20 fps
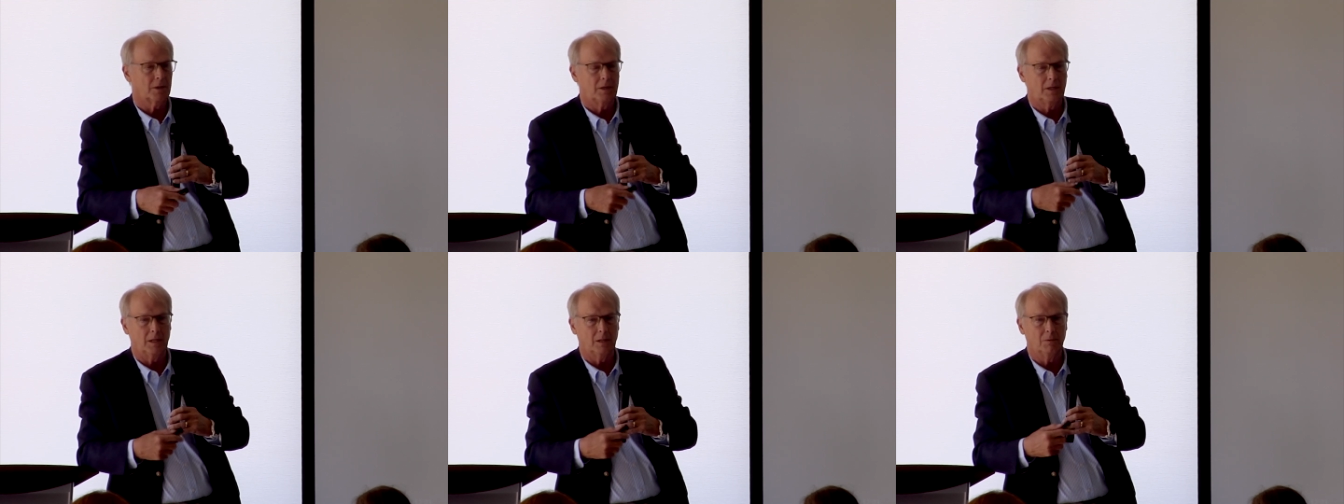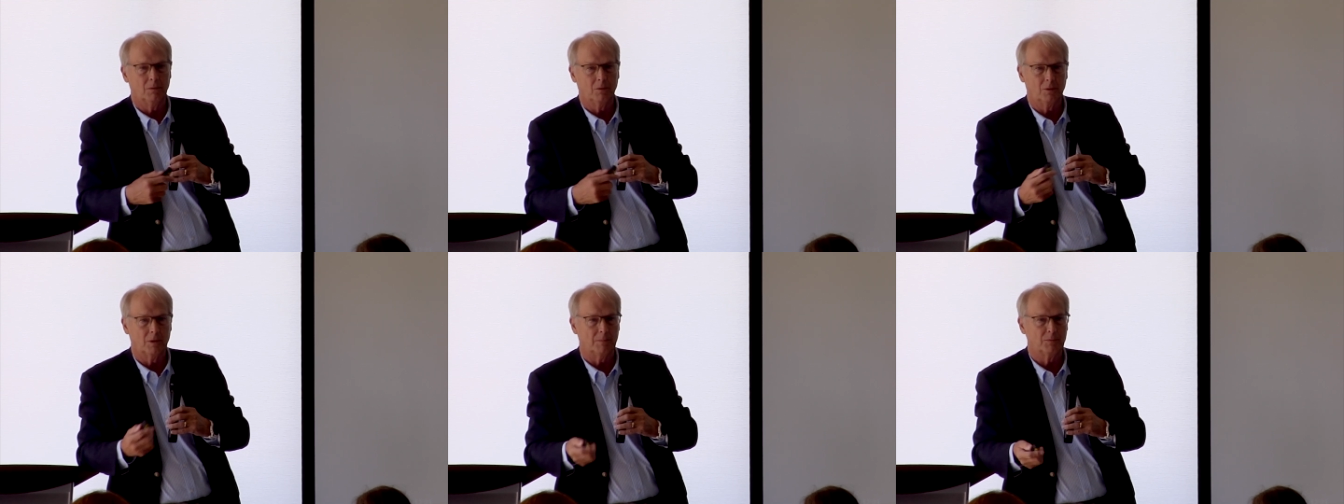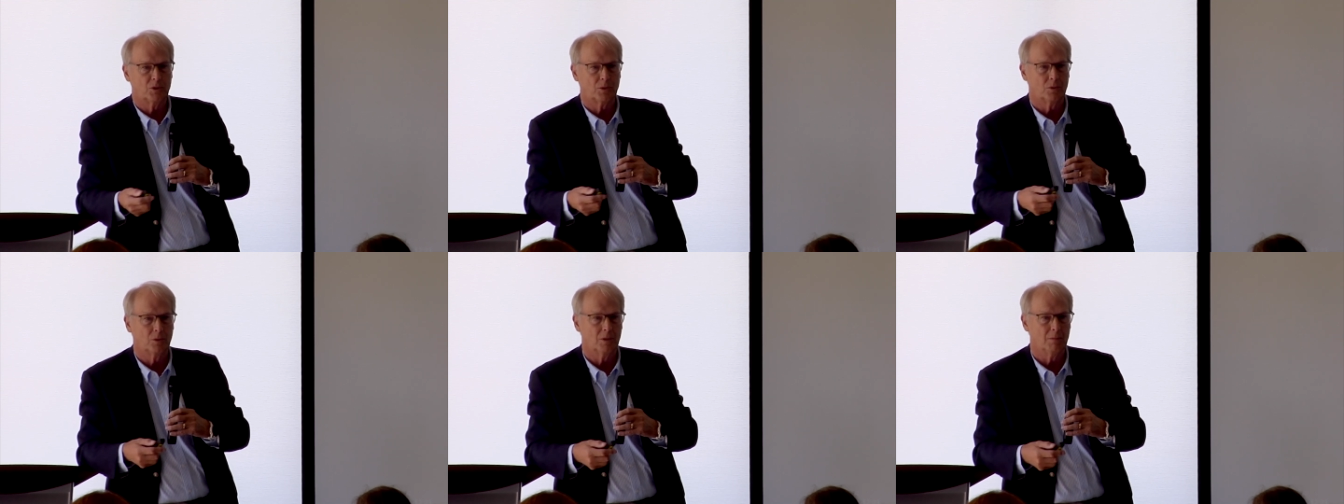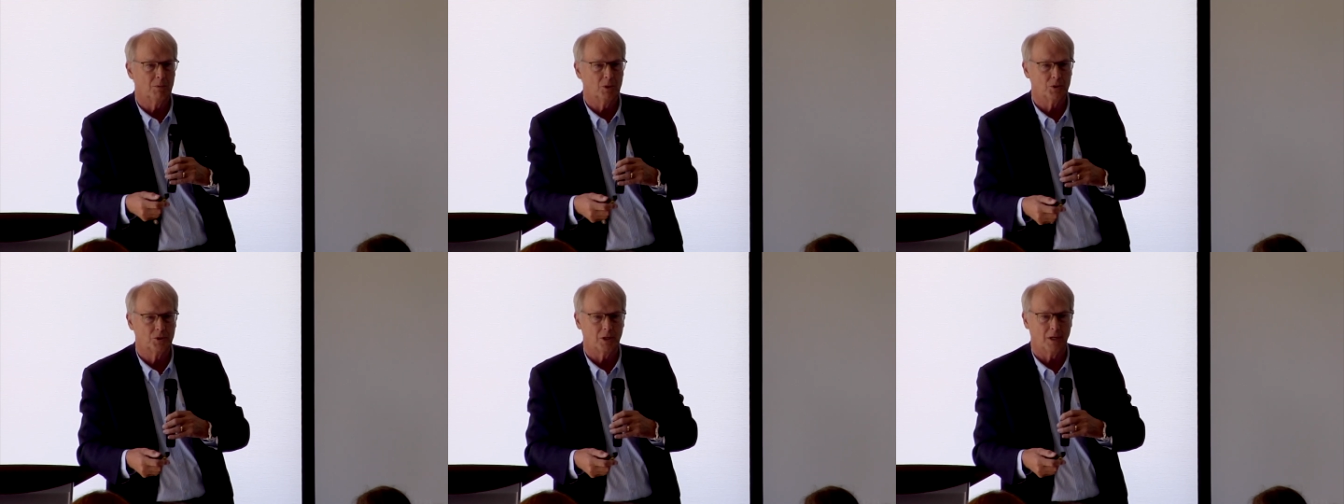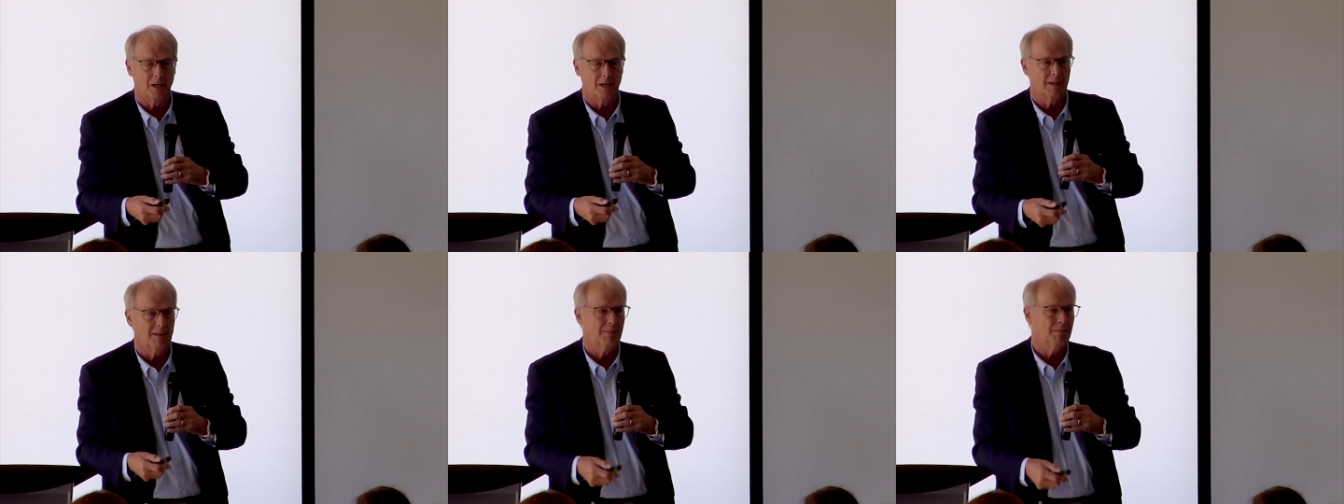a kid who comes through the
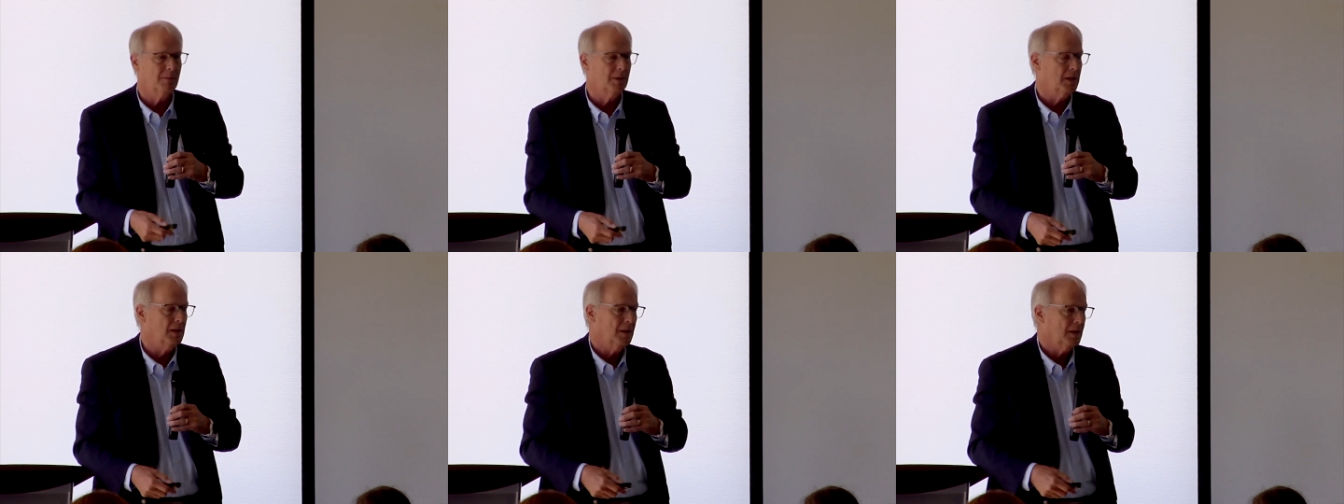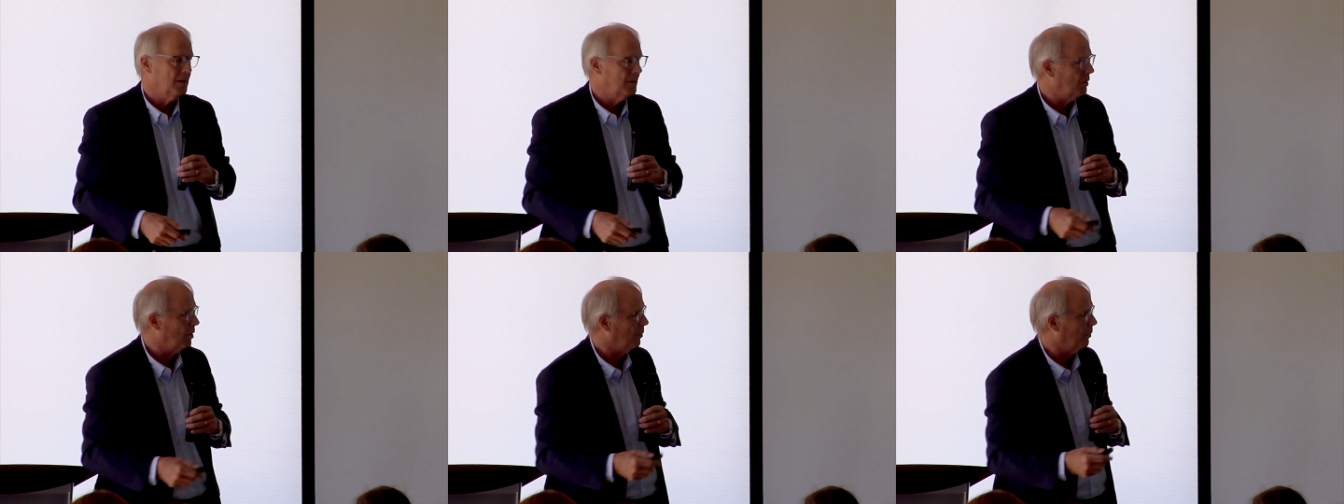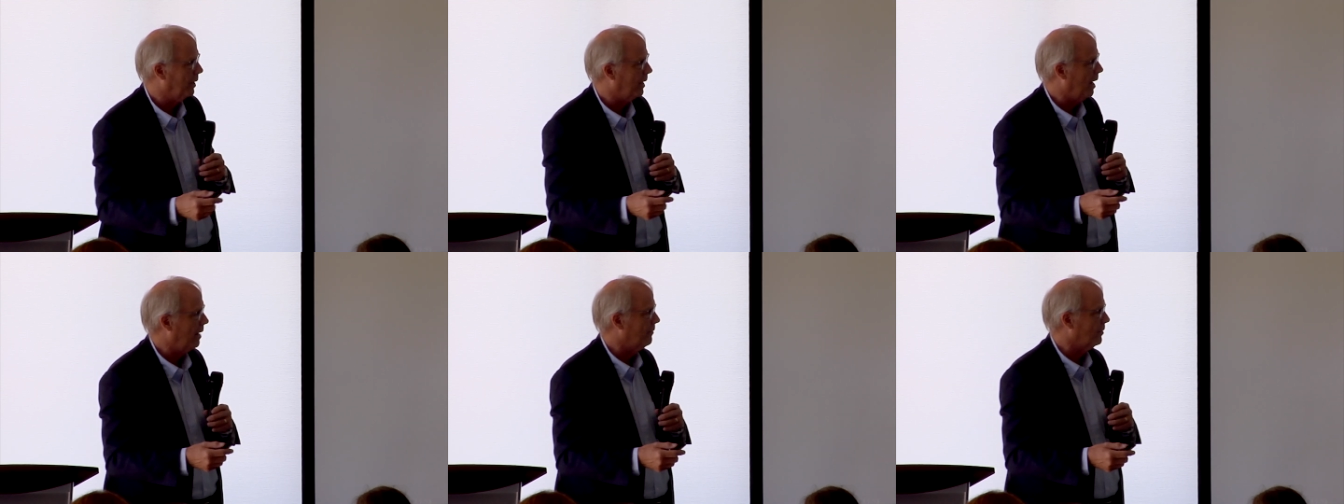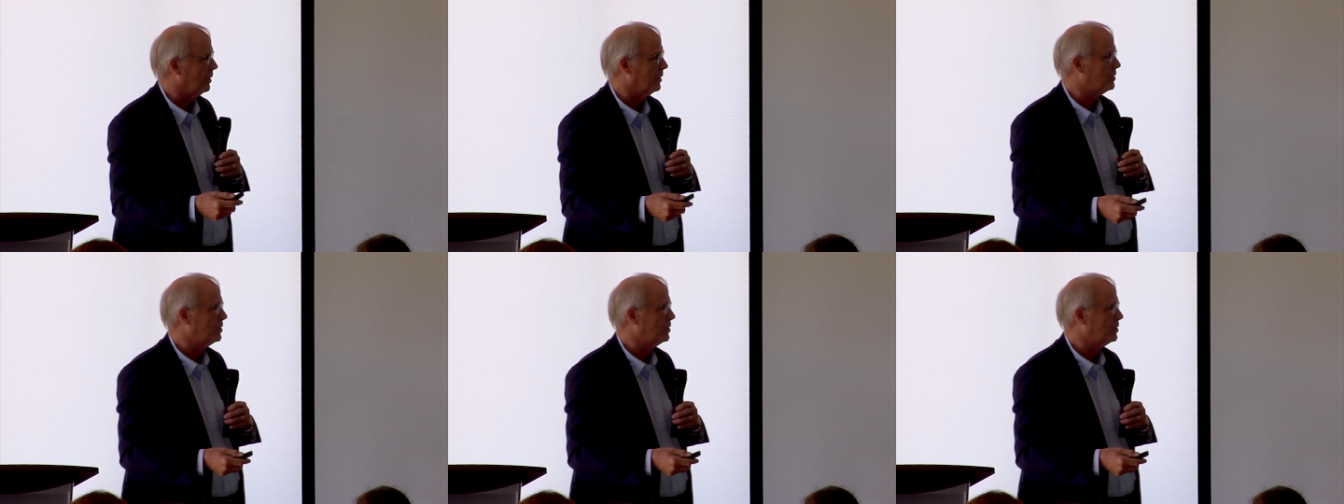museum or whatever.